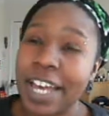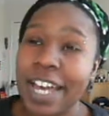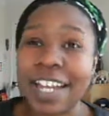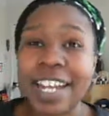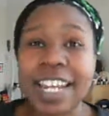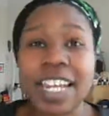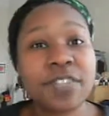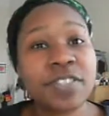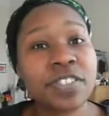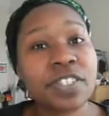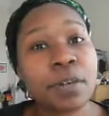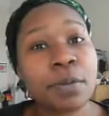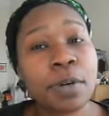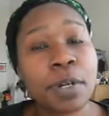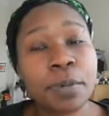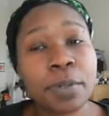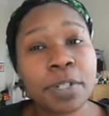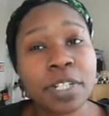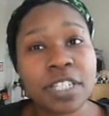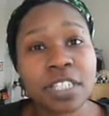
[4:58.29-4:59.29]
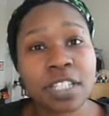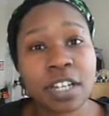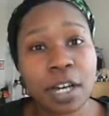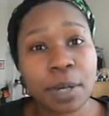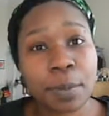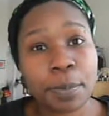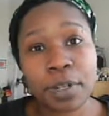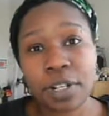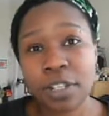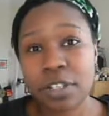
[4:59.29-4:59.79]
And every time I wanted to
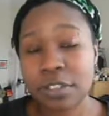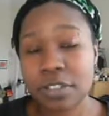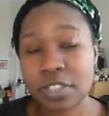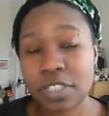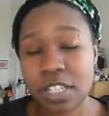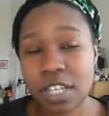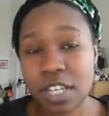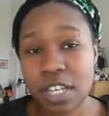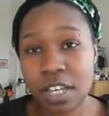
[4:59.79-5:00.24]
upload